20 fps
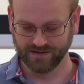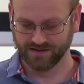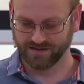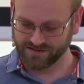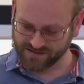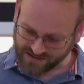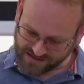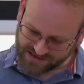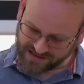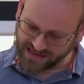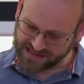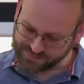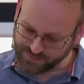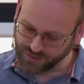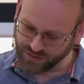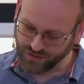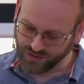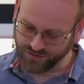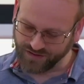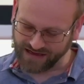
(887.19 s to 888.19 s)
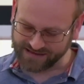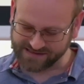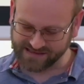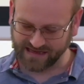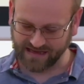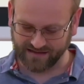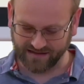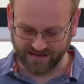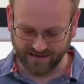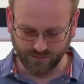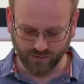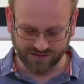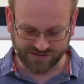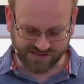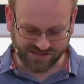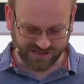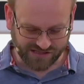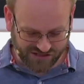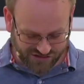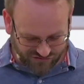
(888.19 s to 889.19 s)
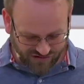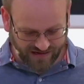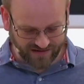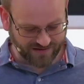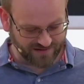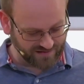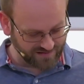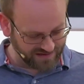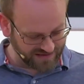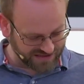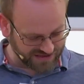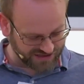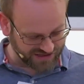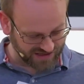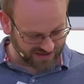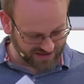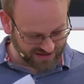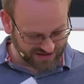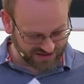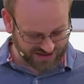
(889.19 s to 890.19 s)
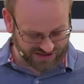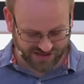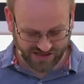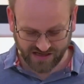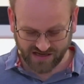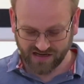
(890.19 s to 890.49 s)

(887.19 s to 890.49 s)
So let's put all that together. He wants to strengthen this church